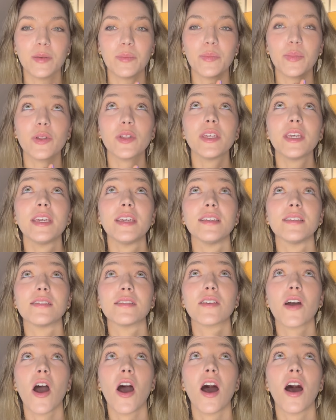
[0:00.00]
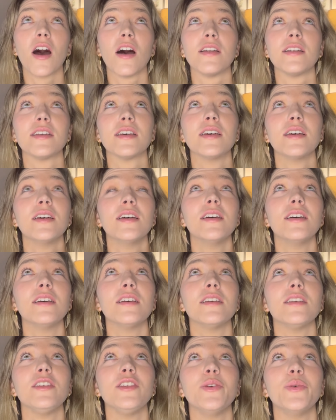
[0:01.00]
Please, God,
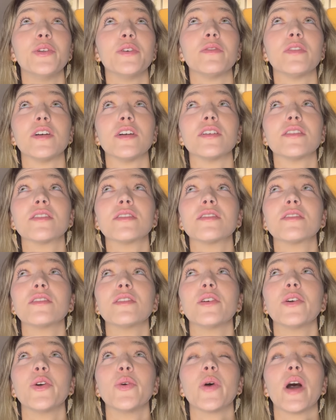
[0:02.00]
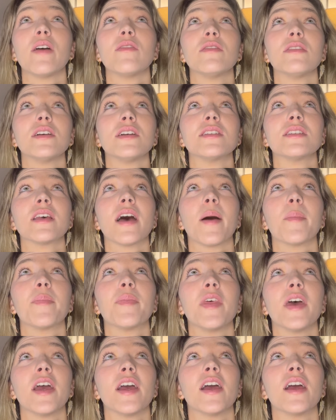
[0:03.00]
universe, whoever is up
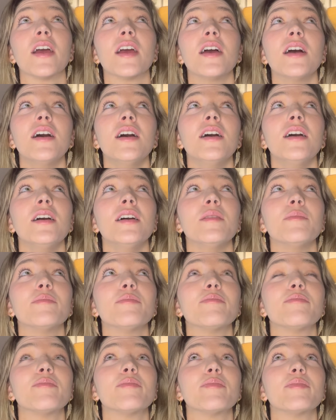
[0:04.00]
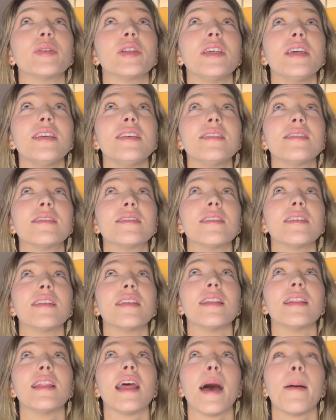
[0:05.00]
there, please
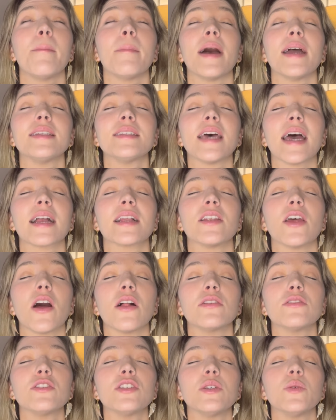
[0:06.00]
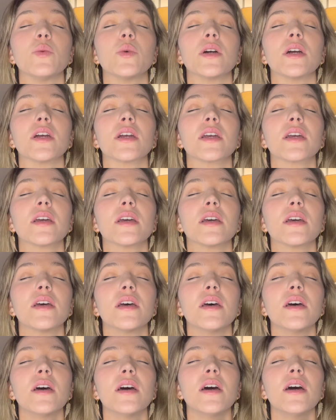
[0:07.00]
let my technology work,
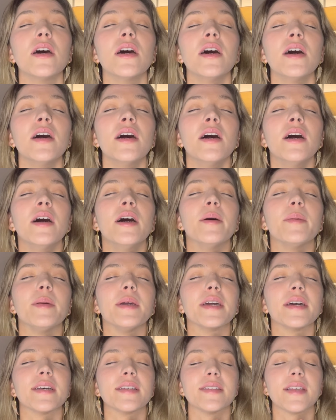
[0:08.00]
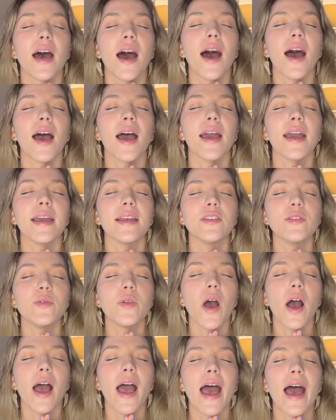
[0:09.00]
because I do
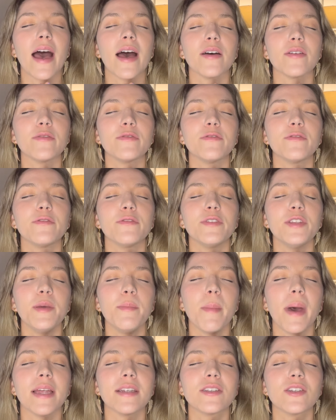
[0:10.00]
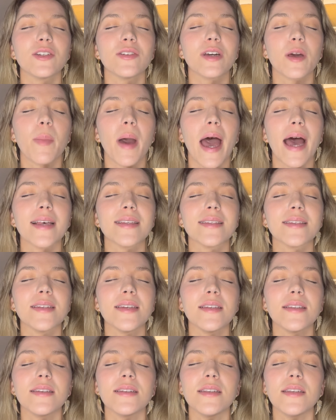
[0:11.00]
not have the mental
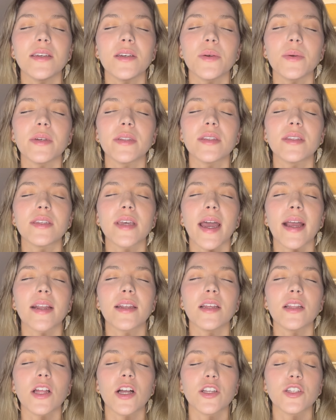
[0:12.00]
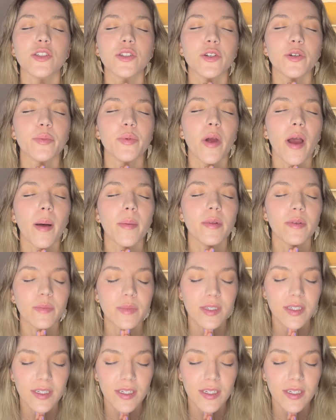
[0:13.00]
capacity to deal with technological problems